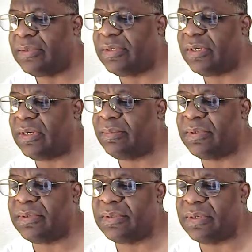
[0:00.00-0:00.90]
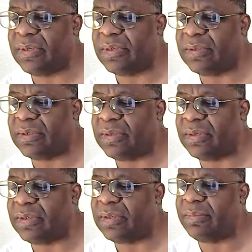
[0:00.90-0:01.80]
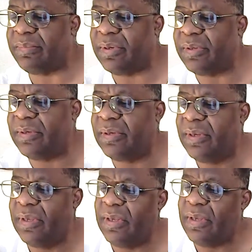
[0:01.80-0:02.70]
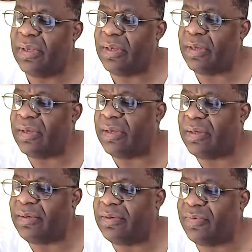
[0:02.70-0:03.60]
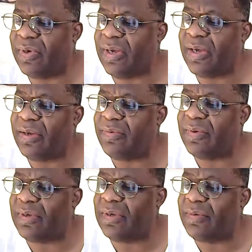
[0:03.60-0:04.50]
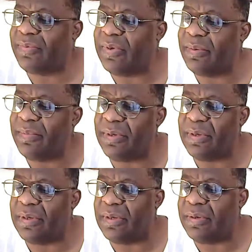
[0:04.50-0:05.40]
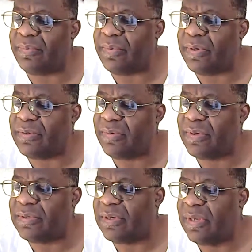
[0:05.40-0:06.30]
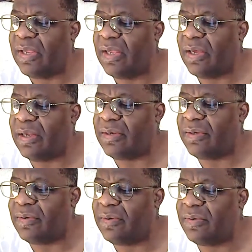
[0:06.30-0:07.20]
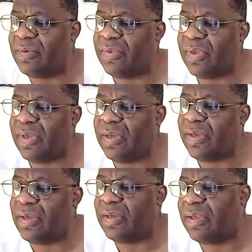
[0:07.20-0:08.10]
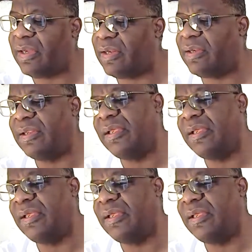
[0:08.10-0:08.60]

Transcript: I'm just addicted, brother. It drives family and friends crazy until they get